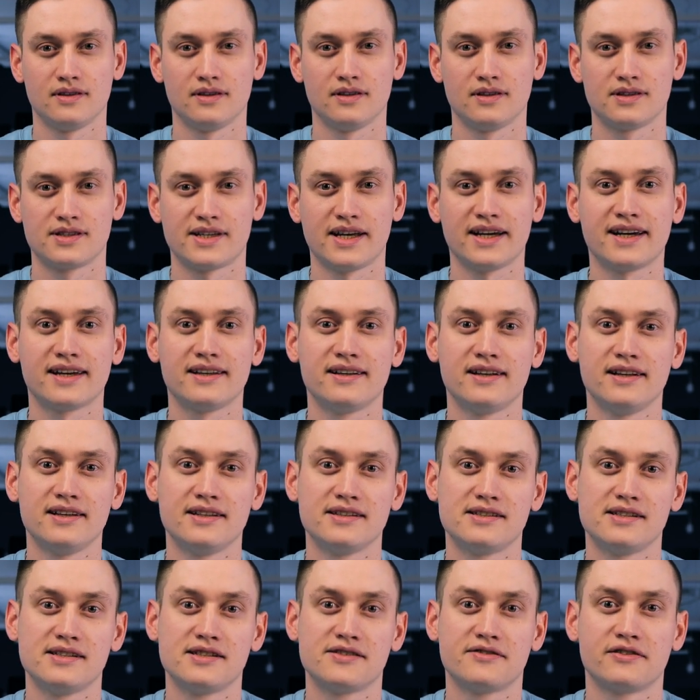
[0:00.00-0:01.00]
Secondly,
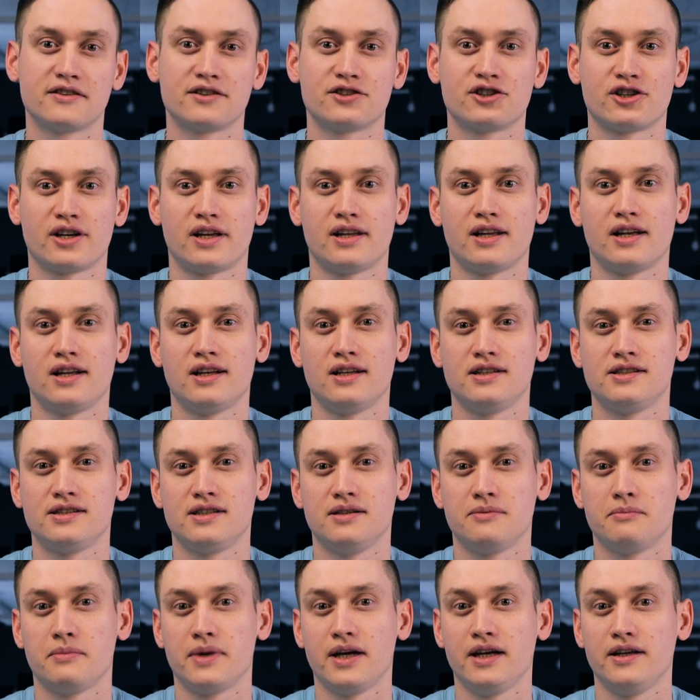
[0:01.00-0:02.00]
this
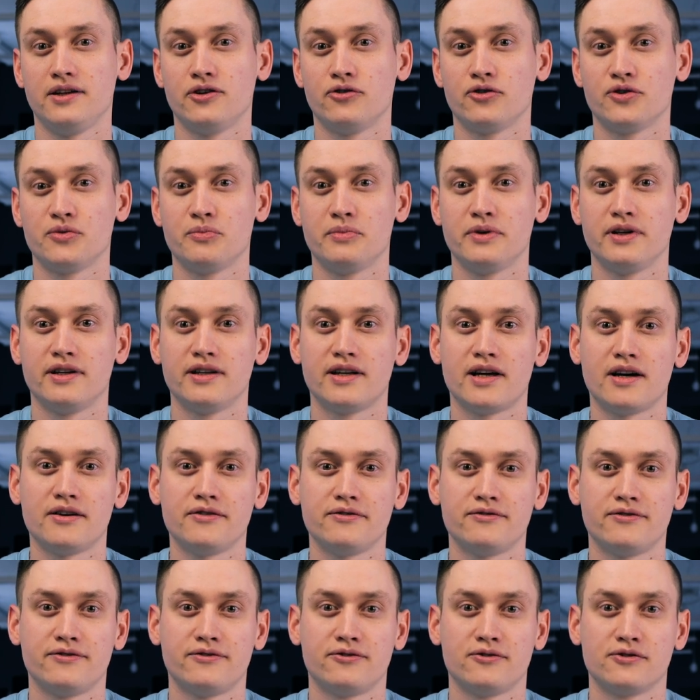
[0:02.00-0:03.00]
functionality may not be
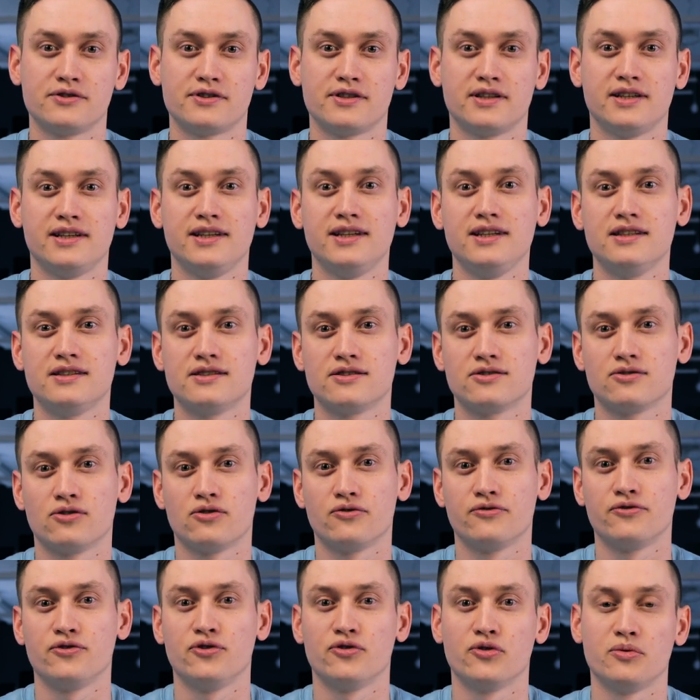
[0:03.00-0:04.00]
enough for the needs
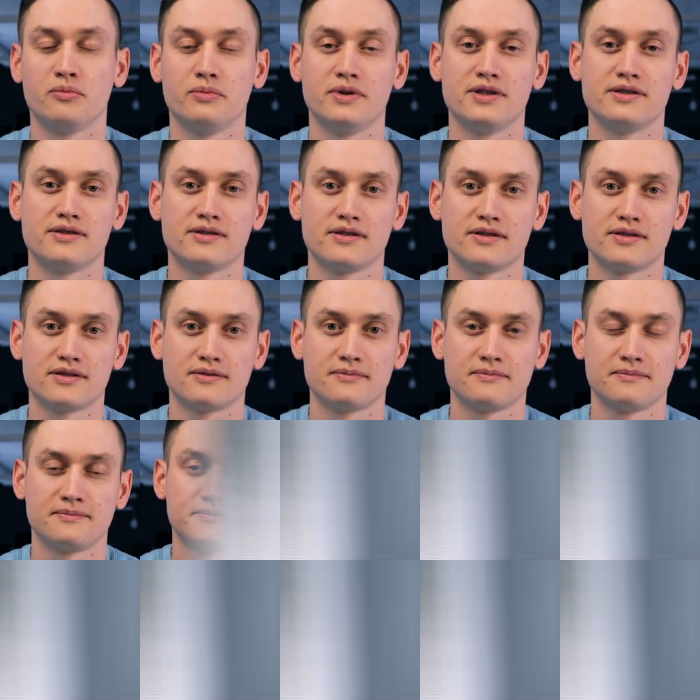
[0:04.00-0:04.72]
of your business.